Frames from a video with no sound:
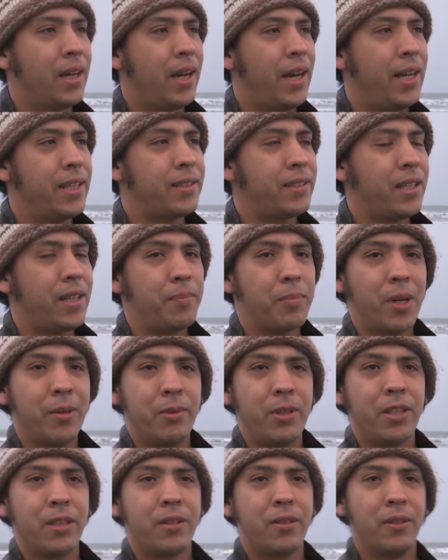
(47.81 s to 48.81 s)
I'd say
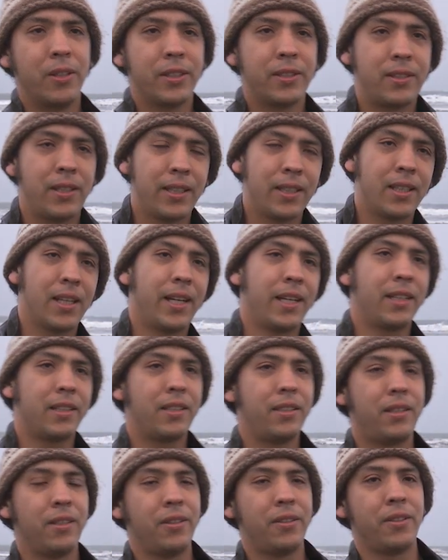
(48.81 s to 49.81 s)
probably the coolest thing that I get
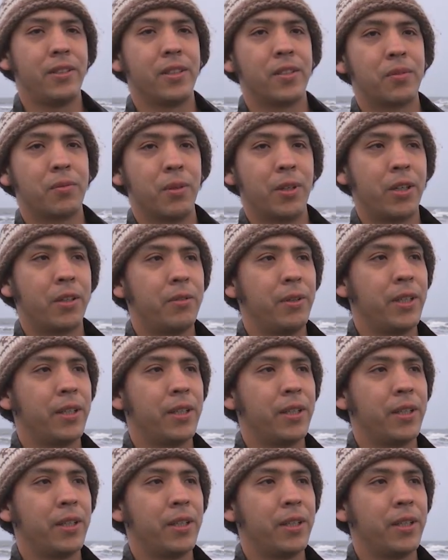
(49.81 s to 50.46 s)
to do is work